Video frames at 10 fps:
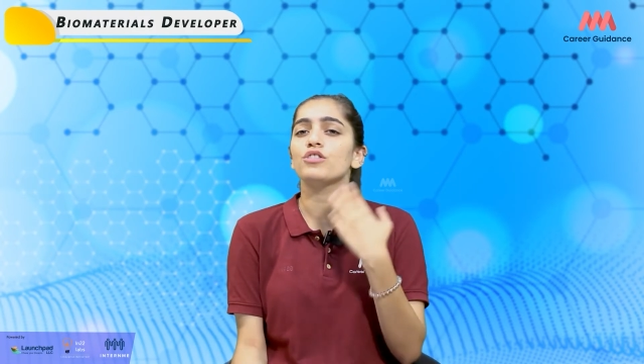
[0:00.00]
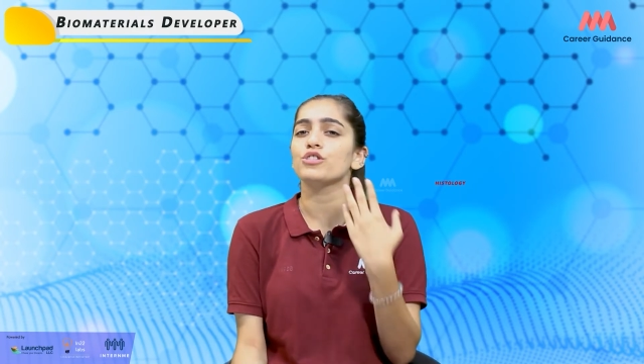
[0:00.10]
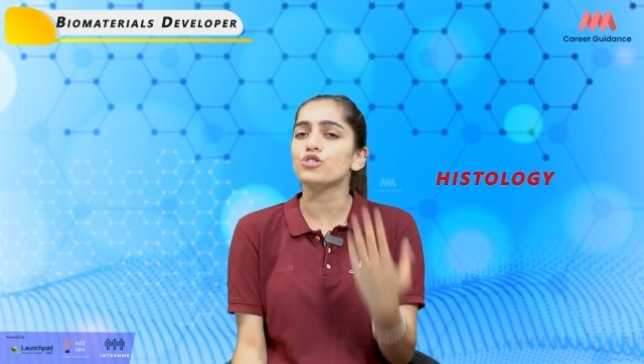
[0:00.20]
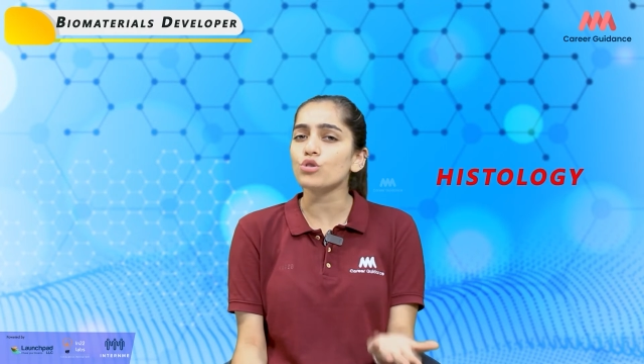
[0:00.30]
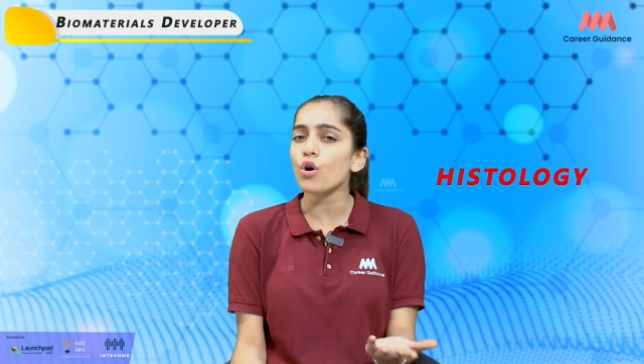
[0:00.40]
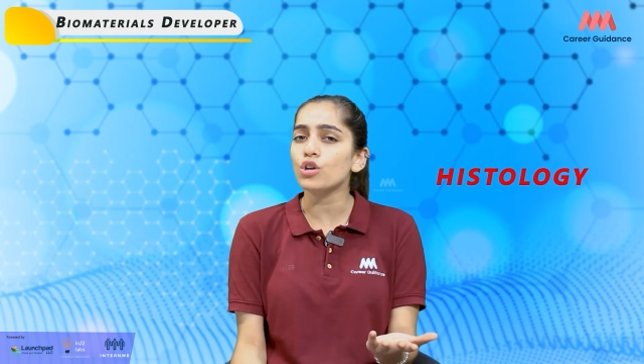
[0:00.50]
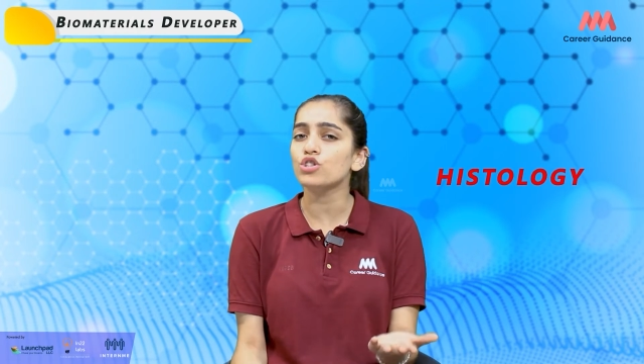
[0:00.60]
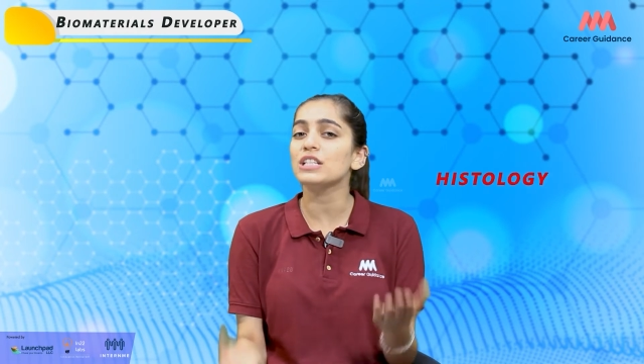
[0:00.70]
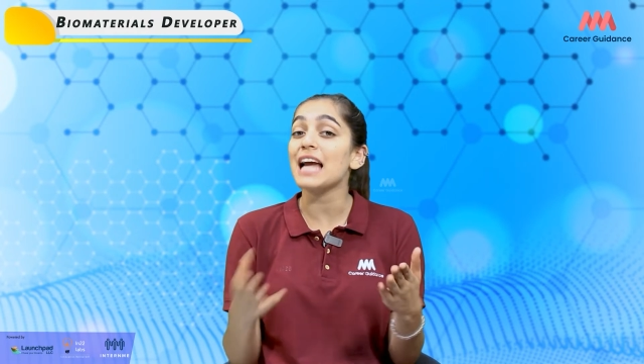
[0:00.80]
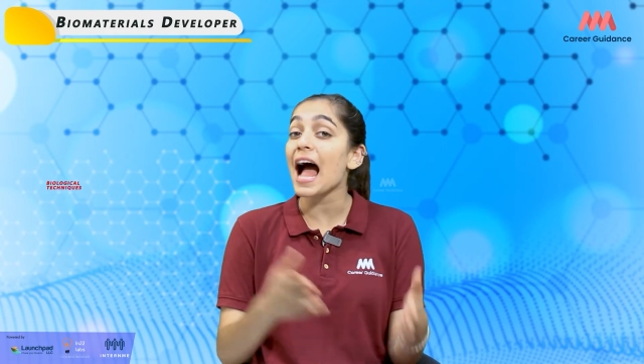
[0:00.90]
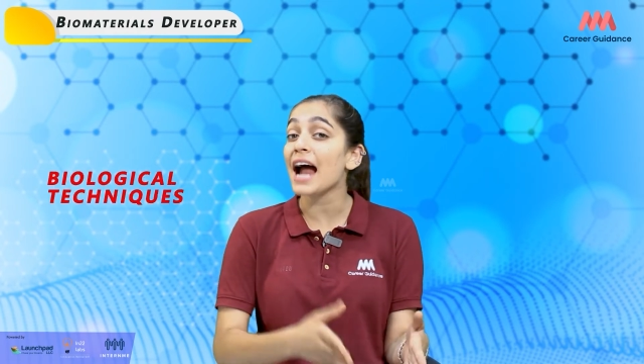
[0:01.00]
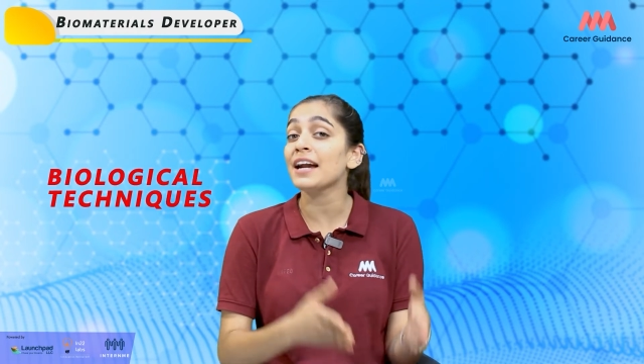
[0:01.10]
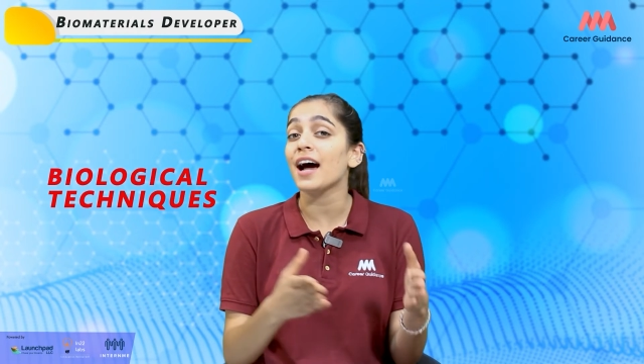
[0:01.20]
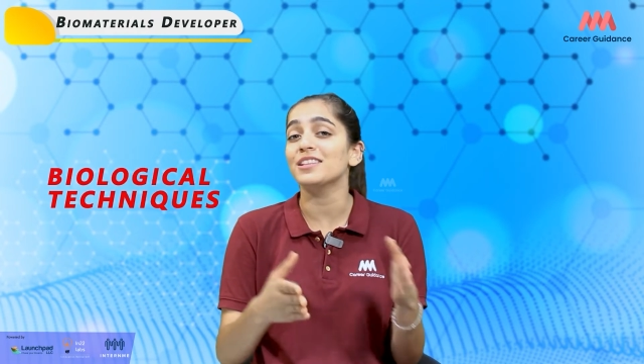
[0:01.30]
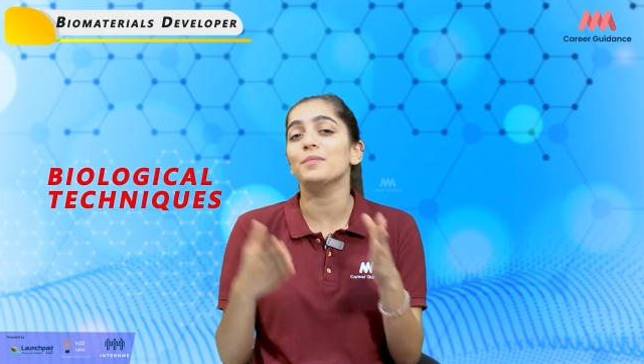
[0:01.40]
histology and
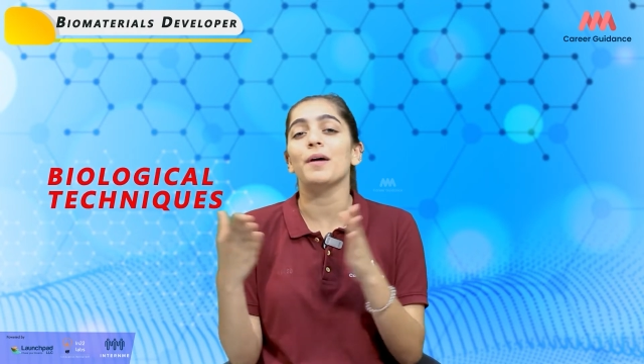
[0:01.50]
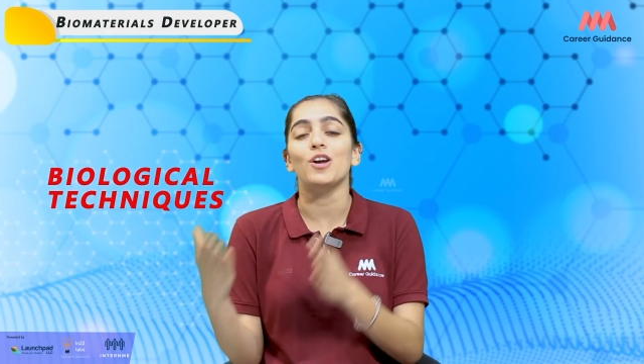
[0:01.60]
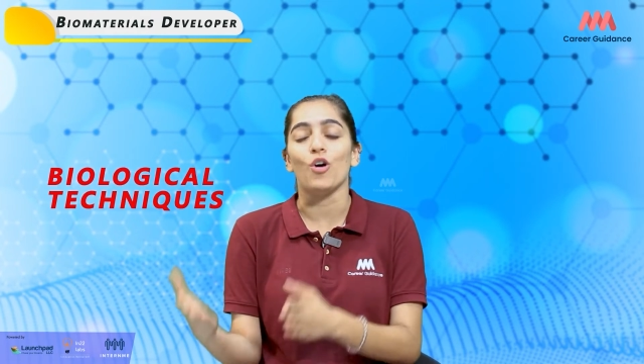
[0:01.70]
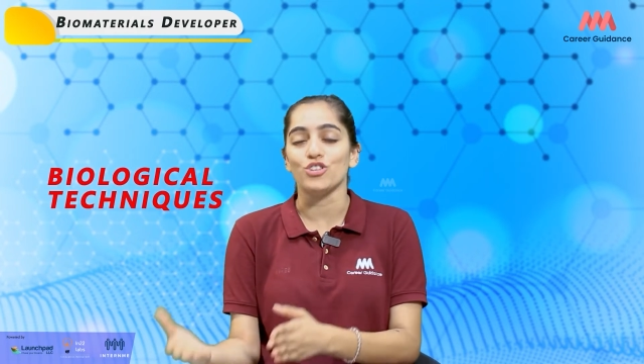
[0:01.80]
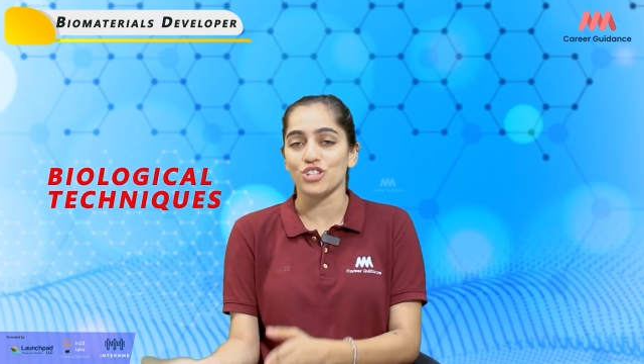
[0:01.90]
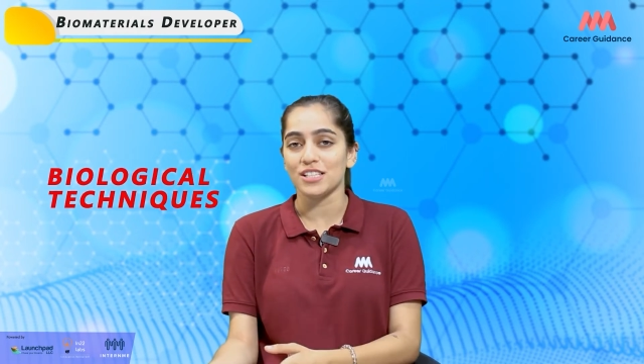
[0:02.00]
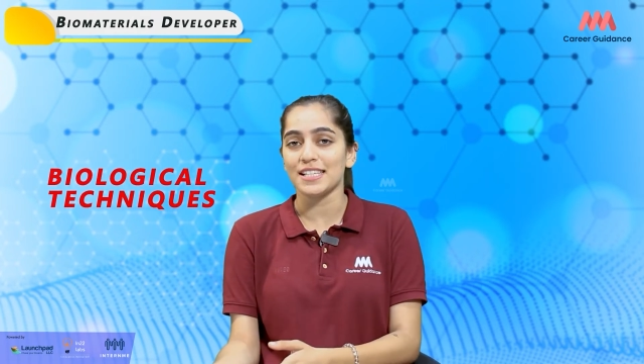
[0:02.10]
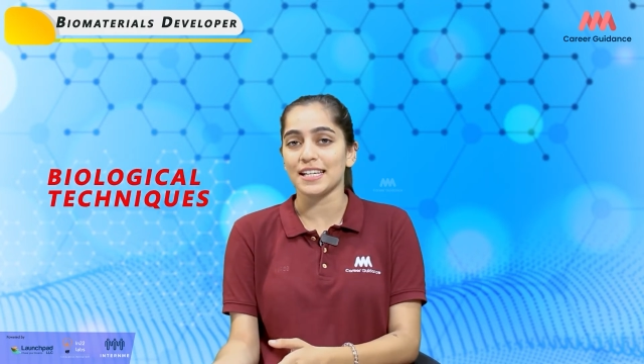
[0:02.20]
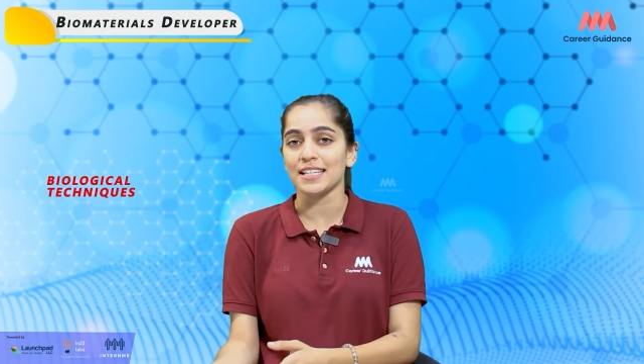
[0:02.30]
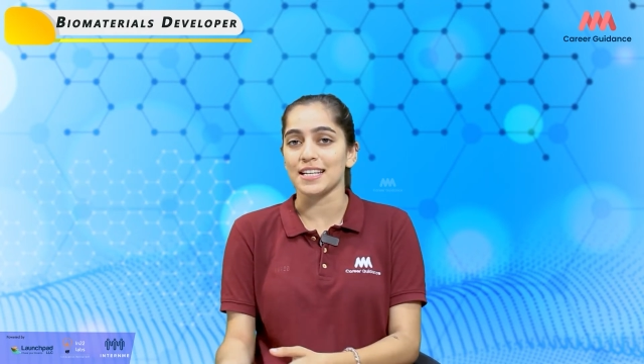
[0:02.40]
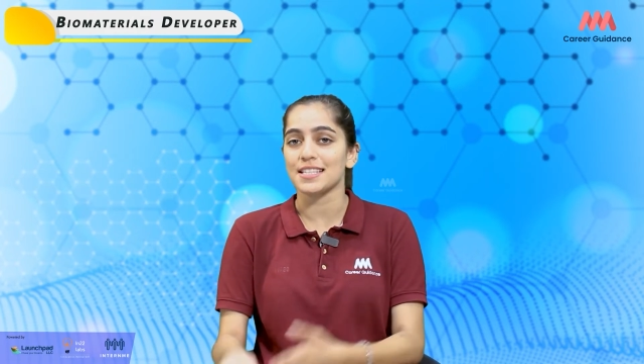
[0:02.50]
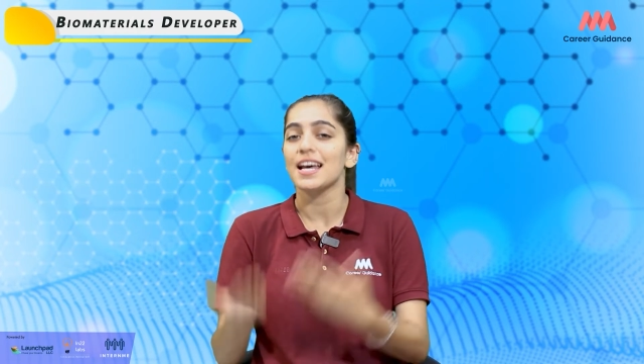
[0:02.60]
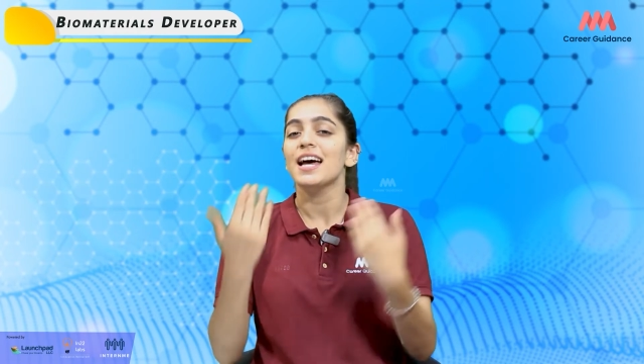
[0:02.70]
other biological techniques,